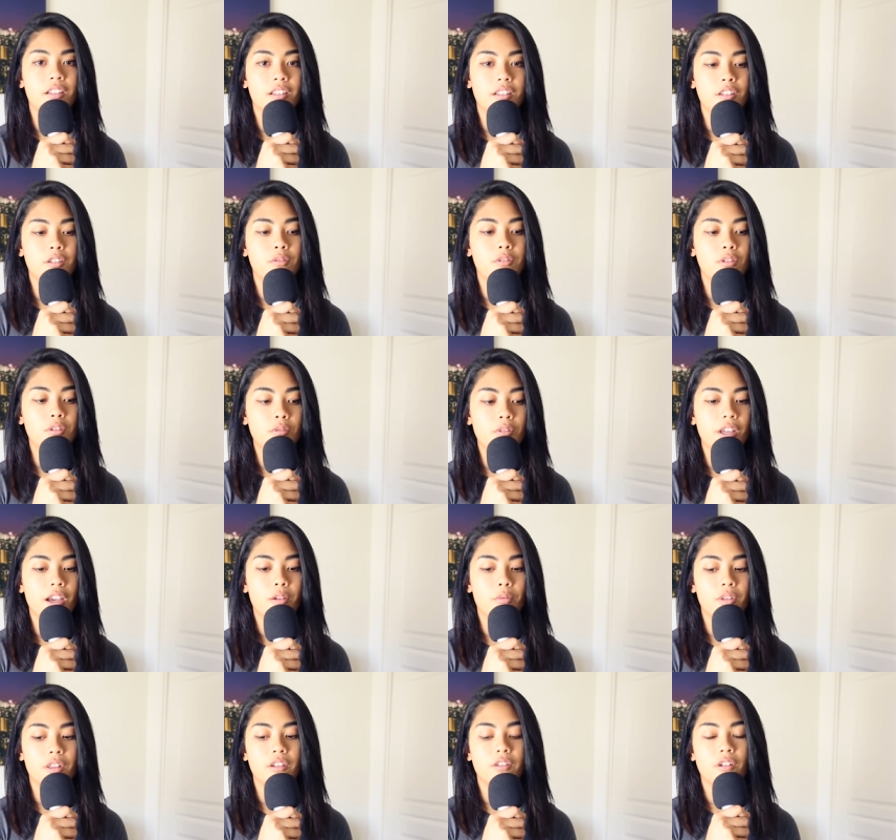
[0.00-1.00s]
and you do
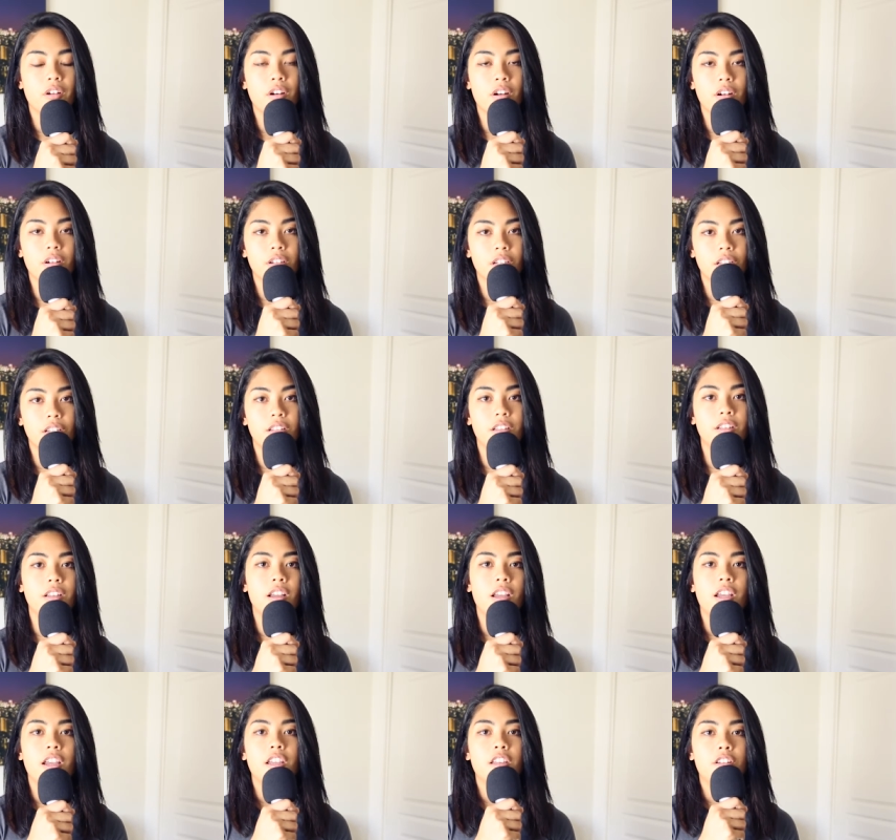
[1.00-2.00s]
that with your heart and